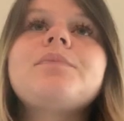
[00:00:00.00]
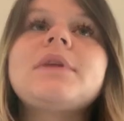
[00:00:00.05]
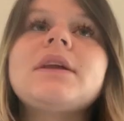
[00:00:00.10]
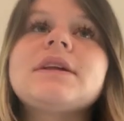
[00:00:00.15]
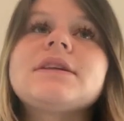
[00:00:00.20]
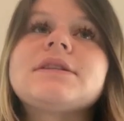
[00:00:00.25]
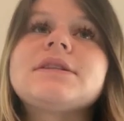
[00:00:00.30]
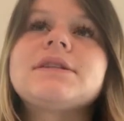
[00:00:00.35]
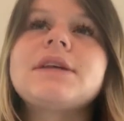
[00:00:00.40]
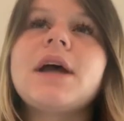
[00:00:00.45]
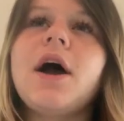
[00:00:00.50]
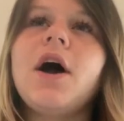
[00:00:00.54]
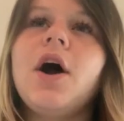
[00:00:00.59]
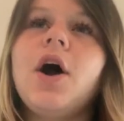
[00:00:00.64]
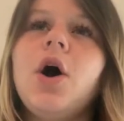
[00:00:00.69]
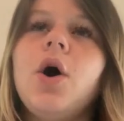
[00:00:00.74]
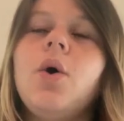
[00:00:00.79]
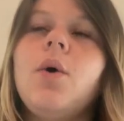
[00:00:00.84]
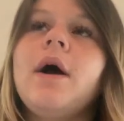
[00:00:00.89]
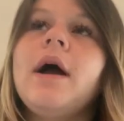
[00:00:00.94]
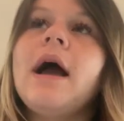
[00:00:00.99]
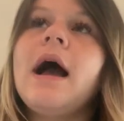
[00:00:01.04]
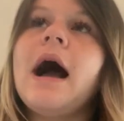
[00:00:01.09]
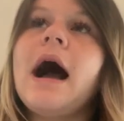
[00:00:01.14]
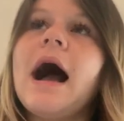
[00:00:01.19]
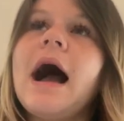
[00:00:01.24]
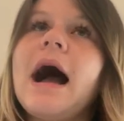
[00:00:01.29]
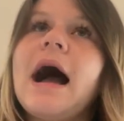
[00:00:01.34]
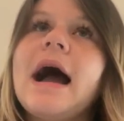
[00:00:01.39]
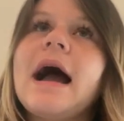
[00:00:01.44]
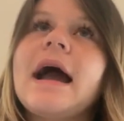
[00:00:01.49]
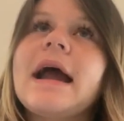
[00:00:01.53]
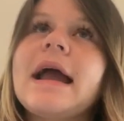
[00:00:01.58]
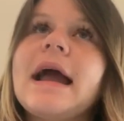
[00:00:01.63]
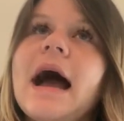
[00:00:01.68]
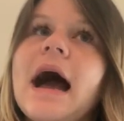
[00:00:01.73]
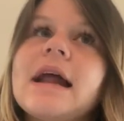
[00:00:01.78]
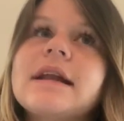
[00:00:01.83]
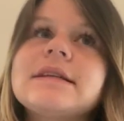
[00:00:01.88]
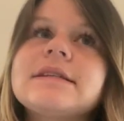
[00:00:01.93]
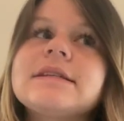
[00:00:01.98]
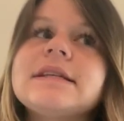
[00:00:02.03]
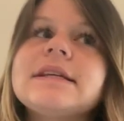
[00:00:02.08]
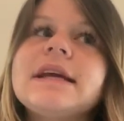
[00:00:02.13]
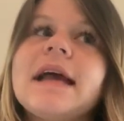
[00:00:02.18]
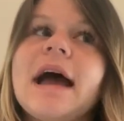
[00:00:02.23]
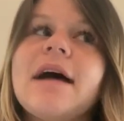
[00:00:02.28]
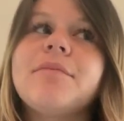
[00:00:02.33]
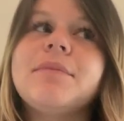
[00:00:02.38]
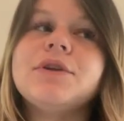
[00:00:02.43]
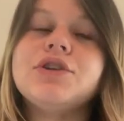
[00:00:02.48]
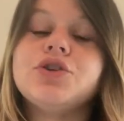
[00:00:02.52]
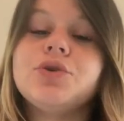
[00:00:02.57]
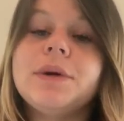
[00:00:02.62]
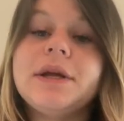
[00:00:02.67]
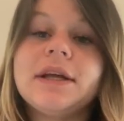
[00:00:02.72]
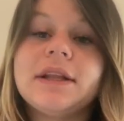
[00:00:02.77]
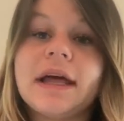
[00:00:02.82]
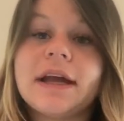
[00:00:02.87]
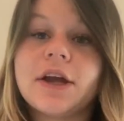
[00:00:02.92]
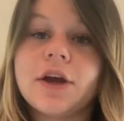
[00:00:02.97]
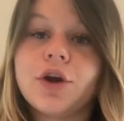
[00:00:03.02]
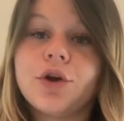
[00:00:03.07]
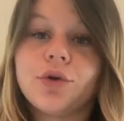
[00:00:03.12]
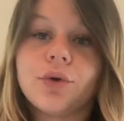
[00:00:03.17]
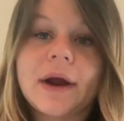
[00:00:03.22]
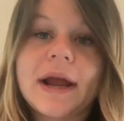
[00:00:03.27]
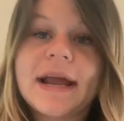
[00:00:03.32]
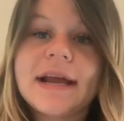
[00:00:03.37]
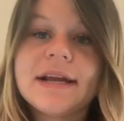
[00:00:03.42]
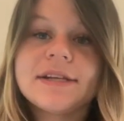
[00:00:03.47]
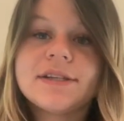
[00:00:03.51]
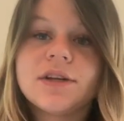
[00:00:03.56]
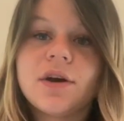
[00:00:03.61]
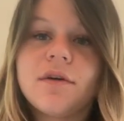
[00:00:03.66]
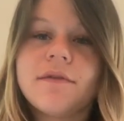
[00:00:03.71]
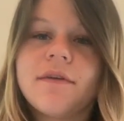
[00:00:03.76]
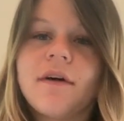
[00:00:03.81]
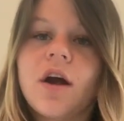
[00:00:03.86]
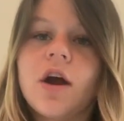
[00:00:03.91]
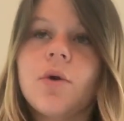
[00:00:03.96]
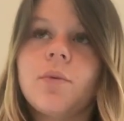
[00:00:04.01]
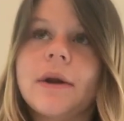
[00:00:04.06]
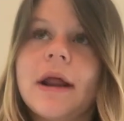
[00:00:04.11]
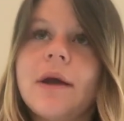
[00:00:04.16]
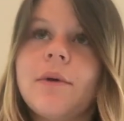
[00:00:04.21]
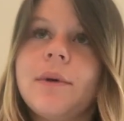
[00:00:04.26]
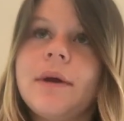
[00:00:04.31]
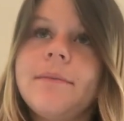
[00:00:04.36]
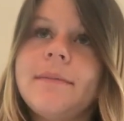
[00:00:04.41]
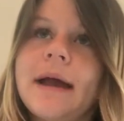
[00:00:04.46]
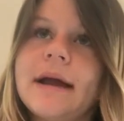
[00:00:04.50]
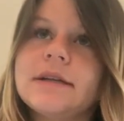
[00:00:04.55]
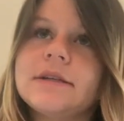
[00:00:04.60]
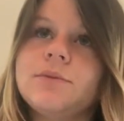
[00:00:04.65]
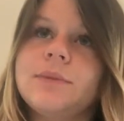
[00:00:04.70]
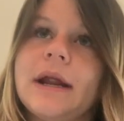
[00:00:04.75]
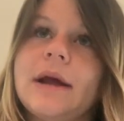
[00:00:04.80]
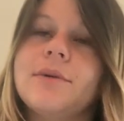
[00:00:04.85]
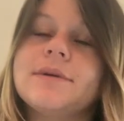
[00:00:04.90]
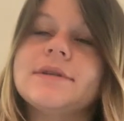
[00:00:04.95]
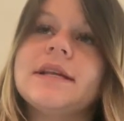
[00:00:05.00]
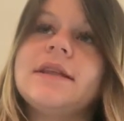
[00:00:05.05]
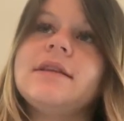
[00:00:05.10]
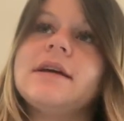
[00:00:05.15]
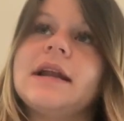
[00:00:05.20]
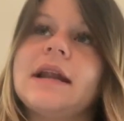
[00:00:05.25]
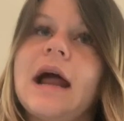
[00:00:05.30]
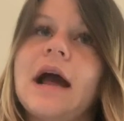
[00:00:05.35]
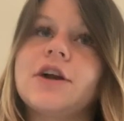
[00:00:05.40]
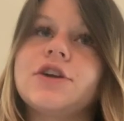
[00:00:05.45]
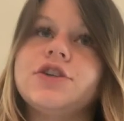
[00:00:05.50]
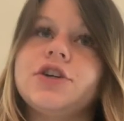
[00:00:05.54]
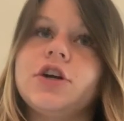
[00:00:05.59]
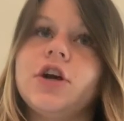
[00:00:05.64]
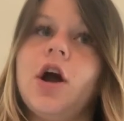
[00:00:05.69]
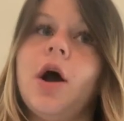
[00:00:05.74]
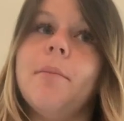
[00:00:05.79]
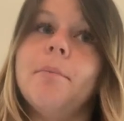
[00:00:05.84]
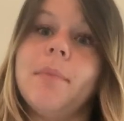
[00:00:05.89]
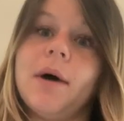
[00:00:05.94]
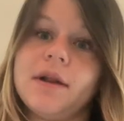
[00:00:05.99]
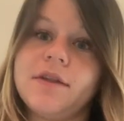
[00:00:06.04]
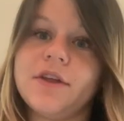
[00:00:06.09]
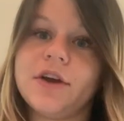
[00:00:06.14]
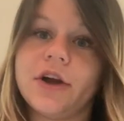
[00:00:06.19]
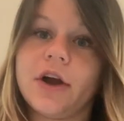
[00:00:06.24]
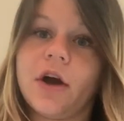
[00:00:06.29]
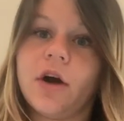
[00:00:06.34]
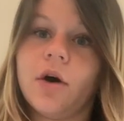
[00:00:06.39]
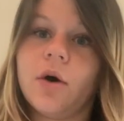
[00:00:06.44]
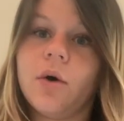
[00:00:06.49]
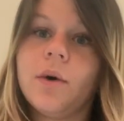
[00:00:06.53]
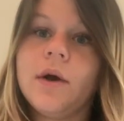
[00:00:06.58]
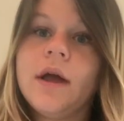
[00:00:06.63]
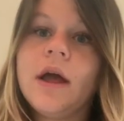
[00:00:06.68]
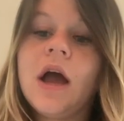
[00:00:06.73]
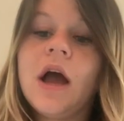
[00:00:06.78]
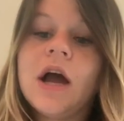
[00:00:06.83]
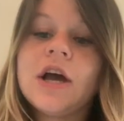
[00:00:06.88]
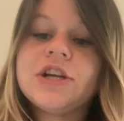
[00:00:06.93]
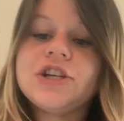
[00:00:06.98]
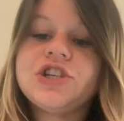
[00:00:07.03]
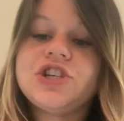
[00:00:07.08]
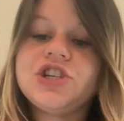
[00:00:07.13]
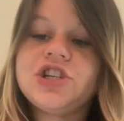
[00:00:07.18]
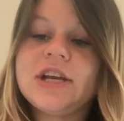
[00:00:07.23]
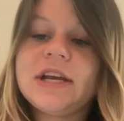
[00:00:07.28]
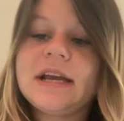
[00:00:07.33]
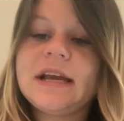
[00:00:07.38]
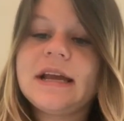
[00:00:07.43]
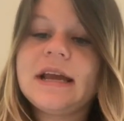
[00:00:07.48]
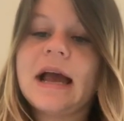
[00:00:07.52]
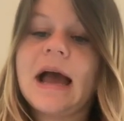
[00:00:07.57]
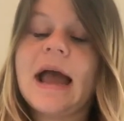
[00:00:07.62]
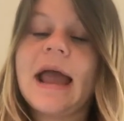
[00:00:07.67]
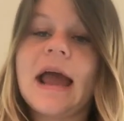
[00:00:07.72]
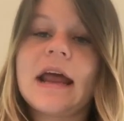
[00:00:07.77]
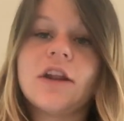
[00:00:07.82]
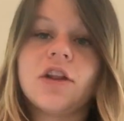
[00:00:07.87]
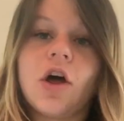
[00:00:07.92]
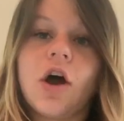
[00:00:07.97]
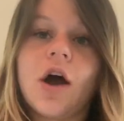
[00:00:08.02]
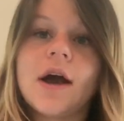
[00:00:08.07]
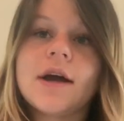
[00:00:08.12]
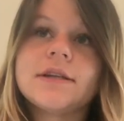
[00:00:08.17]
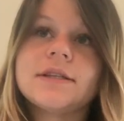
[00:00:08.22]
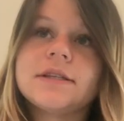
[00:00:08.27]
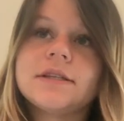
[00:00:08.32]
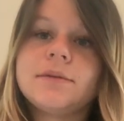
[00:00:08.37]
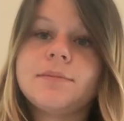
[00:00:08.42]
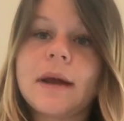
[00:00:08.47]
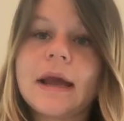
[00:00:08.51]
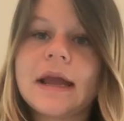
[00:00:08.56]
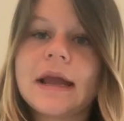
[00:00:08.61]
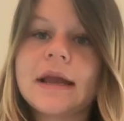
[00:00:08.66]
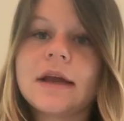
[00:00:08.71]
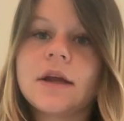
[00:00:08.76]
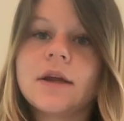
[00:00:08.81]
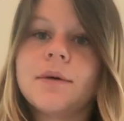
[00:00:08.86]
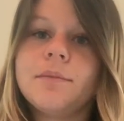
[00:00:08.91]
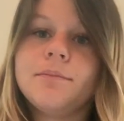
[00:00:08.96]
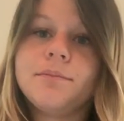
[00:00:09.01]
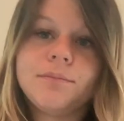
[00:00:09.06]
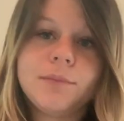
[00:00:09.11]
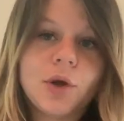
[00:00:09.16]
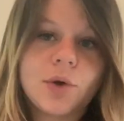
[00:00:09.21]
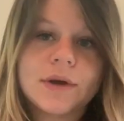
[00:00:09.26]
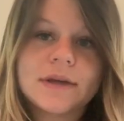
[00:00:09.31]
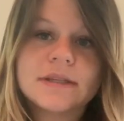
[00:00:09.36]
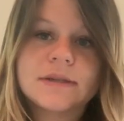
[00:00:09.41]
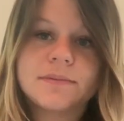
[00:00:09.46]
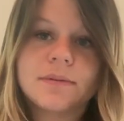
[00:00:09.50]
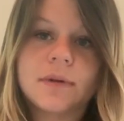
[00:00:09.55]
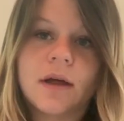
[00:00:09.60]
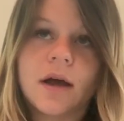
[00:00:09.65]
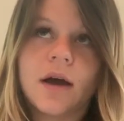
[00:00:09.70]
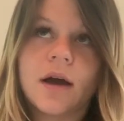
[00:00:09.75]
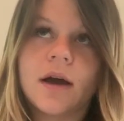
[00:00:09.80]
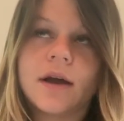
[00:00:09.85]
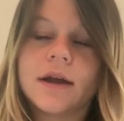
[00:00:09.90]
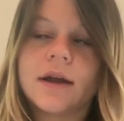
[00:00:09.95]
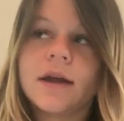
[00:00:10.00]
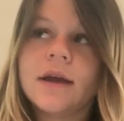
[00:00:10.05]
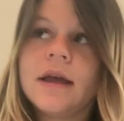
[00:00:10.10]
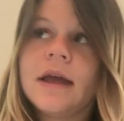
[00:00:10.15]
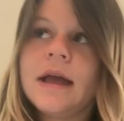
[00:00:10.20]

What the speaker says: So I honestly have been doing like great so far. When I was at the doctor a month ago I had lost my mucus plug,